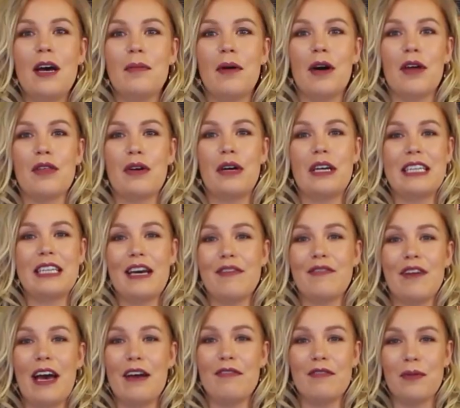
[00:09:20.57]
but I thought I'd
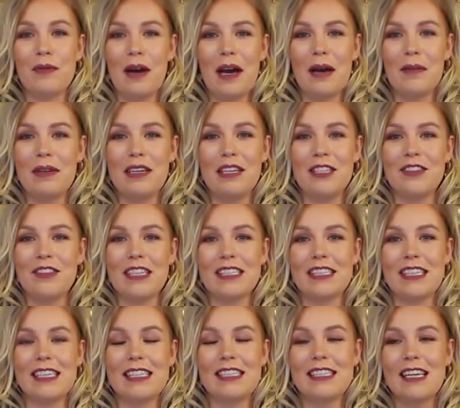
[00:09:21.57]
never ever wear mini
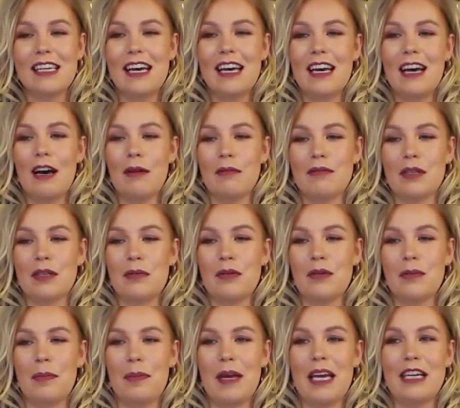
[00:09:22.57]
dresses because
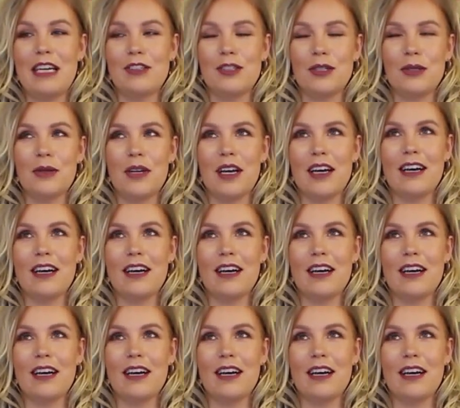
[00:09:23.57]
I'm being taller.